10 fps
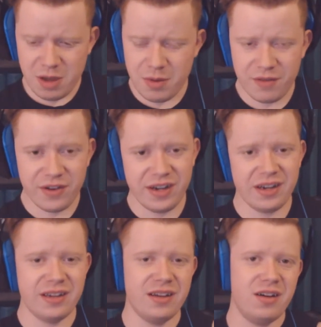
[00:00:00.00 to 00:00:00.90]
maybe if I
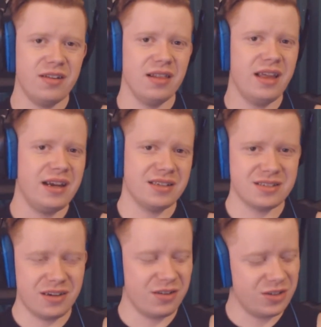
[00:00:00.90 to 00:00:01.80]
didn't get all the
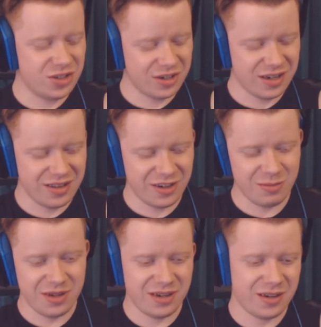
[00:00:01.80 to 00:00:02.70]
lettuce and other junk on
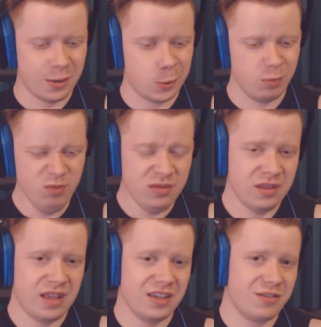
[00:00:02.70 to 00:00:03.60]
there, but uh,
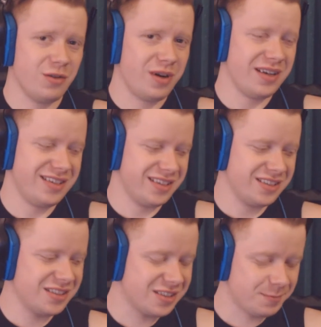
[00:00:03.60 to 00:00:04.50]
thanks for
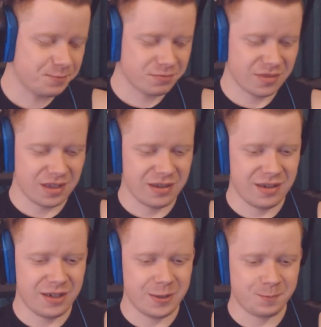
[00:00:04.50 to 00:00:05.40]
watching.
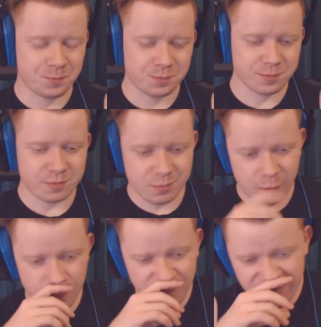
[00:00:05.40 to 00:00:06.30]
Um,
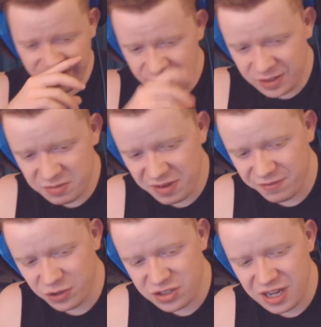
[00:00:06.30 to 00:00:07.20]
it's
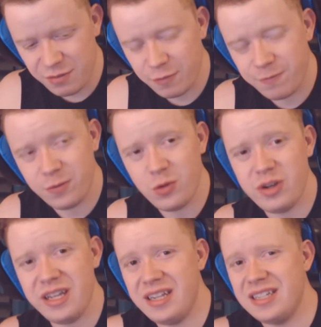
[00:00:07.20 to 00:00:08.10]
my first ever
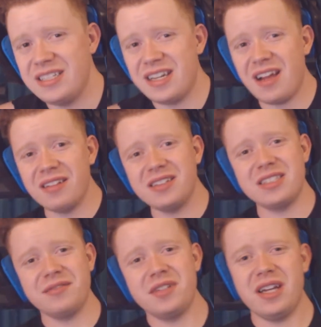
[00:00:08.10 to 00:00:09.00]
food eating
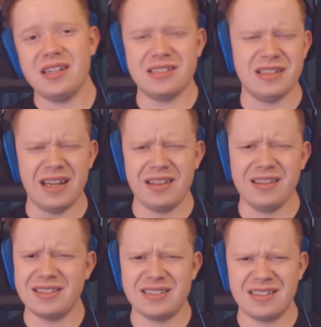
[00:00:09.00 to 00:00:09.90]
challenge. If you guys
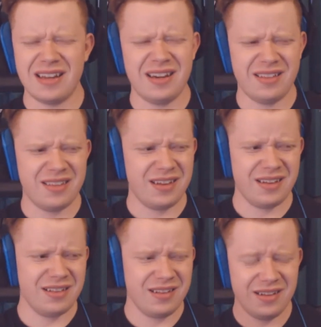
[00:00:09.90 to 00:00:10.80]
like this kind of
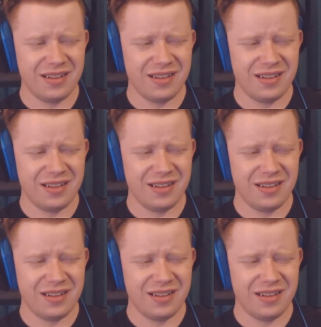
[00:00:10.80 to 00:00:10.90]
thing,